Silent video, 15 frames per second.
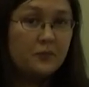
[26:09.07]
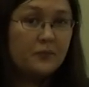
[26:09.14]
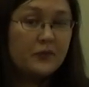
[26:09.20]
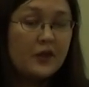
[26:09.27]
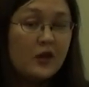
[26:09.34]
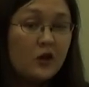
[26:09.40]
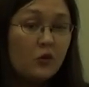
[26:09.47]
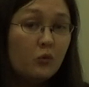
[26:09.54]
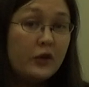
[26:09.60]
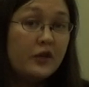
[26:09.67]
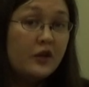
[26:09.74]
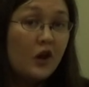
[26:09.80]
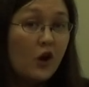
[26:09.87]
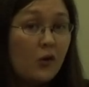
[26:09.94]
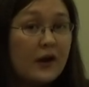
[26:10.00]
We know
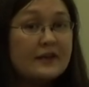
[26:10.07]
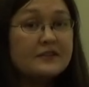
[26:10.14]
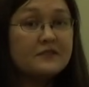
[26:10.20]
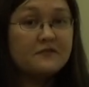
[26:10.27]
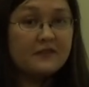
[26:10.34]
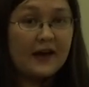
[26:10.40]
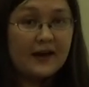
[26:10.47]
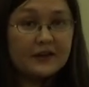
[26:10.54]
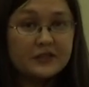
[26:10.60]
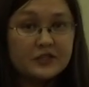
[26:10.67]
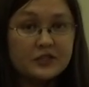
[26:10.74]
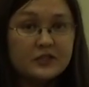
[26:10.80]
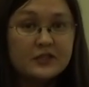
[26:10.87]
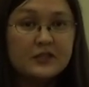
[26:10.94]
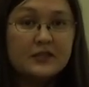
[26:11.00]
as a fact
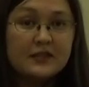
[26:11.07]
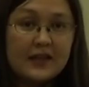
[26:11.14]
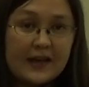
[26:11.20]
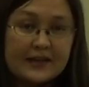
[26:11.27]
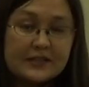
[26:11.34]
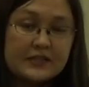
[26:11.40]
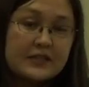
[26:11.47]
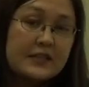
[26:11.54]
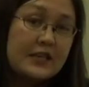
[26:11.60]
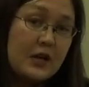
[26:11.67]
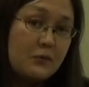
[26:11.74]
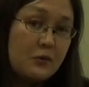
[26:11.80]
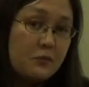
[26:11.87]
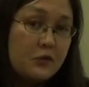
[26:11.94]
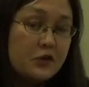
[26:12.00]
that
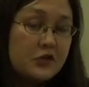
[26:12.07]
Yamamoto-san